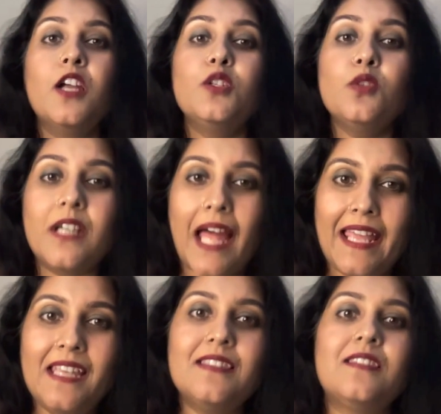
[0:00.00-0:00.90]
to
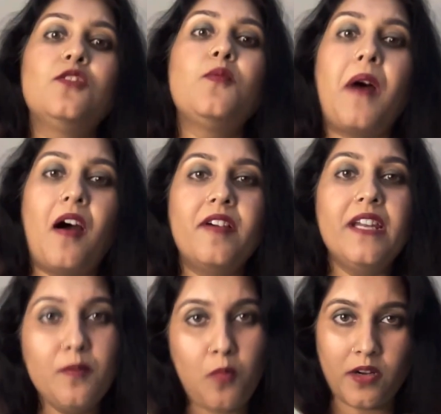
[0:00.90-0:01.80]
rise to power
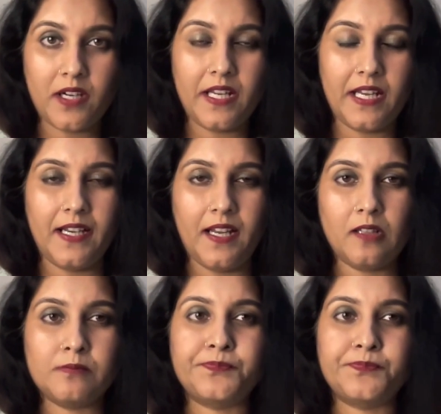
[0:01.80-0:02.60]
in modern day India.